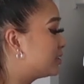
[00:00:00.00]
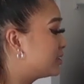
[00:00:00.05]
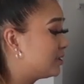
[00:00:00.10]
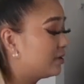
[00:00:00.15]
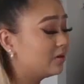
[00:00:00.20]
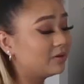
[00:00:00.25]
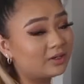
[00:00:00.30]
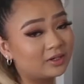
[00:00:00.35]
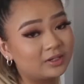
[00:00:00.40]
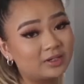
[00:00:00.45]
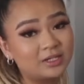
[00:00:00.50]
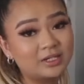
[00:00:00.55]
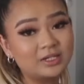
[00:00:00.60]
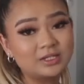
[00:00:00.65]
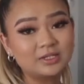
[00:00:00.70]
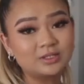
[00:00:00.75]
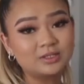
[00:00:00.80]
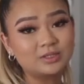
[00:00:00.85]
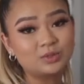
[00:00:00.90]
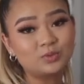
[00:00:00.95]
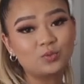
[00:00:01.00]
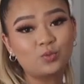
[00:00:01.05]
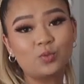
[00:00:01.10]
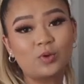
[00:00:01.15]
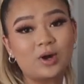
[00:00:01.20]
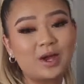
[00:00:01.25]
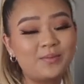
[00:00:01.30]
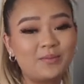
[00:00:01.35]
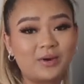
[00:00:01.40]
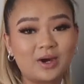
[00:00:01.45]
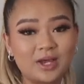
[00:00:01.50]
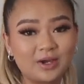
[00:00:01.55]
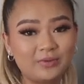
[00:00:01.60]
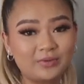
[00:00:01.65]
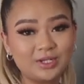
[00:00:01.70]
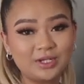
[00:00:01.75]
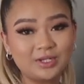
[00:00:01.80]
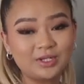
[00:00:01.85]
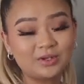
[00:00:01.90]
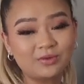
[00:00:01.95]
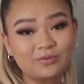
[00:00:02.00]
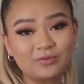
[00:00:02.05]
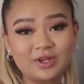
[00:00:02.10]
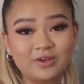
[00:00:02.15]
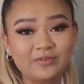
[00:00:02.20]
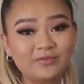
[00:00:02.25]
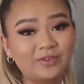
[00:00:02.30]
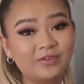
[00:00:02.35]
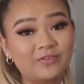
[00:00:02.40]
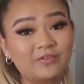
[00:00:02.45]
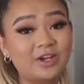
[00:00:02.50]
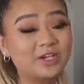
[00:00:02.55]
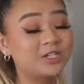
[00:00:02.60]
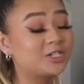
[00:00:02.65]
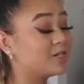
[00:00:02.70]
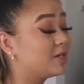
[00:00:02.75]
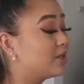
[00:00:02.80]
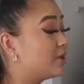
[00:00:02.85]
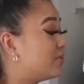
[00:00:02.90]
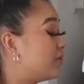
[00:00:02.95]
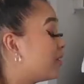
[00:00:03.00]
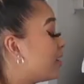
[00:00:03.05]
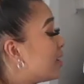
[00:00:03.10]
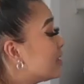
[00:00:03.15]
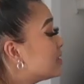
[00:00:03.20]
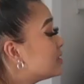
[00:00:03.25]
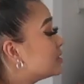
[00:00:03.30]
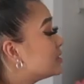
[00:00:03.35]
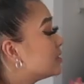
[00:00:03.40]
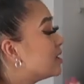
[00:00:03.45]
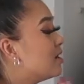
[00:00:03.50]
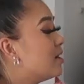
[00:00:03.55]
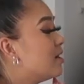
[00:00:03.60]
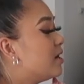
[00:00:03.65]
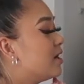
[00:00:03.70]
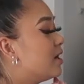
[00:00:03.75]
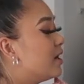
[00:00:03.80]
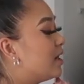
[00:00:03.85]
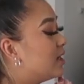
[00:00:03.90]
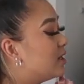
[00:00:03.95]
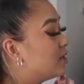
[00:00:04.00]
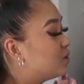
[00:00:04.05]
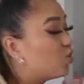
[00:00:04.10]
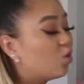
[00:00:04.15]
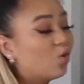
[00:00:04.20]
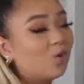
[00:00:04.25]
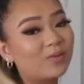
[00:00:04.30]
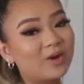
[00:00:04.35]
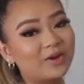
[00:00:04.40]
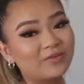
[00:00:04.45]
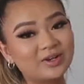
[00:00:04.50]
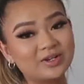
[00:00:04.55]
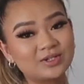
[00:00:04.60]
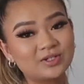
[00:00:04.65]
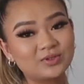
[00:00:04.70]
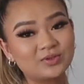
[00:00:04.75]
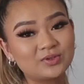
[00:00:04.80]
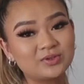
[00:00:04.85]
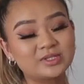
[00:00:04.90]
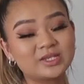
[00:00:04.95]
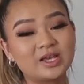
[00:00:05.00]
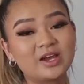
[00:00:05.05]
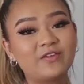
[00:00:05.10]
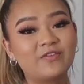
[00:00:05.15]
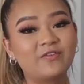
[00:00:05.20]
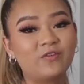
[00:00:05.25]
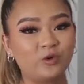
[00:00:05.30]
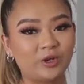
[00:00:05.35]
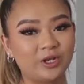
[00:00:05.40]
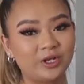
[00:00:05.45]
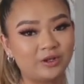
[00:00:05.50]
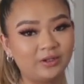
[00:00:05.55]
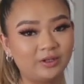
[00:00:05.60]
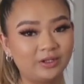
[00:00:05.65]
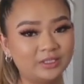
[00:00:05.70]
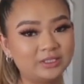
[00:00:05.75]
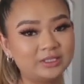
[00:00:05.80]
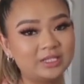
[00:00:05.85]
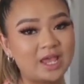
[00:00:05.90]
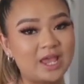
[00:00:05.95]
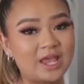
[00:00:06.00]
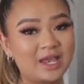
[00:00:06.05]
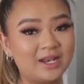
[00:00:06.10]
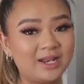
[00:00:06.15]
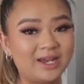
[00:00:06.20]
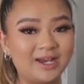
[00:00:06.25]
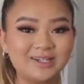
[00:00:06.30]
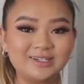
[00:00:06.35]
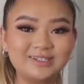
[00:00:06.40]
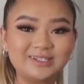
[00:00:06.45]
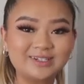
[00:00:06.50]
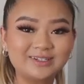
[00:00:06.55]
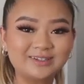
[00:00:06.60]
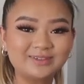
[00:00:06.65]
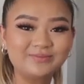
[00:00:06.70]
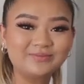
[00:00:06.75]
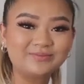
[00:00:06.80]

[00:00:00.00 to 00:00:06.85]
slogan is why buy when you can rent for the fraction of the price. And all my rentals are $40 and under.